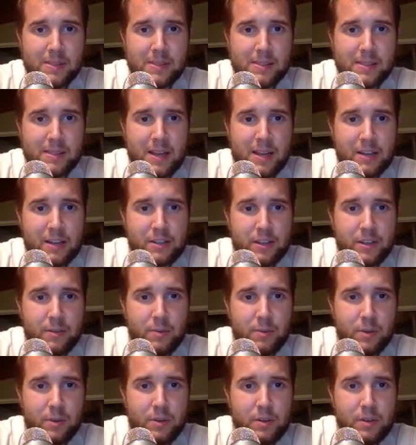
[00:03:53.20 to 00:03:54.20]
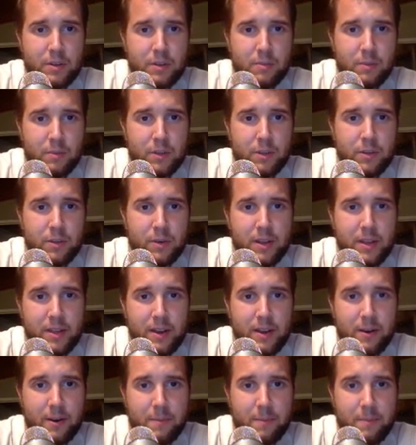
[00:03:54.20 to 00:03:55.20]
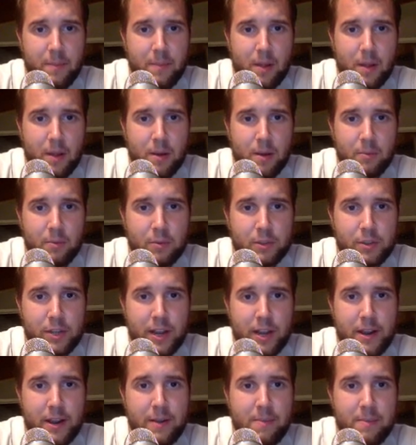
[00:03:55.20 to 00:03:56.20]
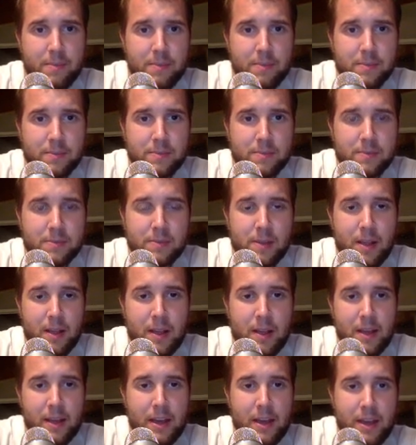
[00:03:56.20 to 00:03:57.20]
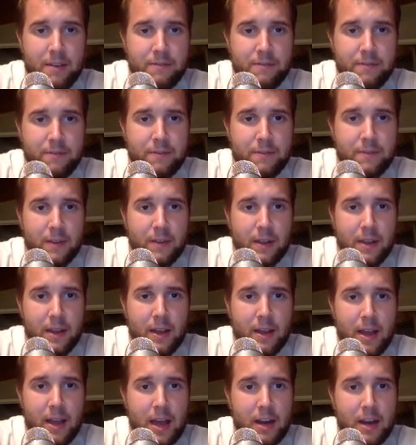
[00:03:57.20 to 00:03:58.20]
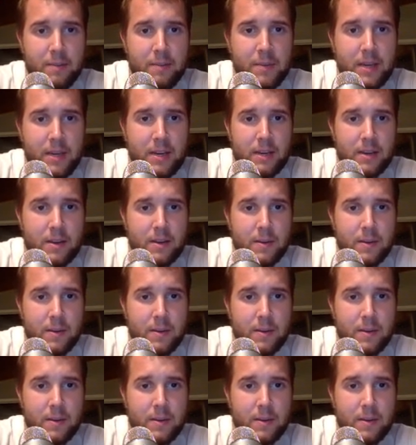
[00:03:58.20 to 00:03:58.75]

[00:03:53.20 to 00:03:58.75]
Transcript: actually, we'll do it in there. We'll say if enemy